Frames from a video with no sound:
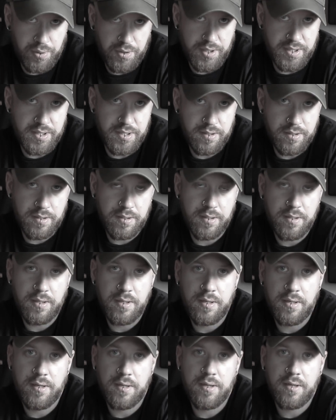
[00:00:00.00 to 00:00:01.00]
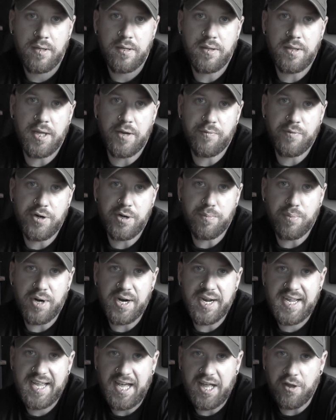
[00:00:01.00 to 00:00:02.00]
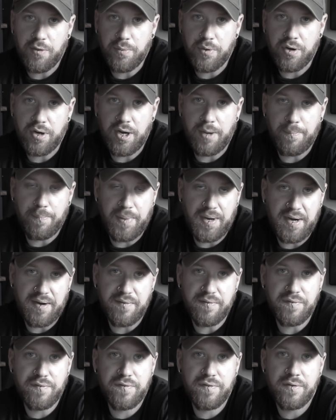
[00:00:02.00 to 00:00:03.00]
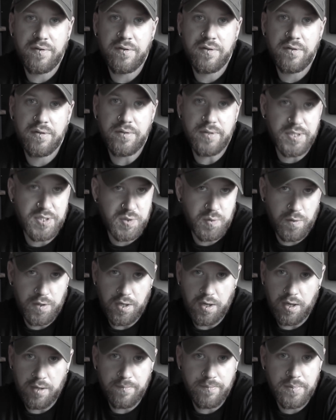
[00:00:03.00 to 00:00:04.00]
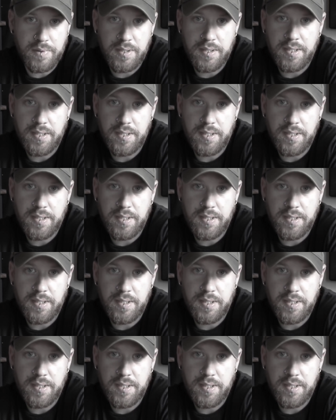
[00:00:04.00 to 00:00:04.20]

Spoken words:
put the rear brake caliber above the swing arm.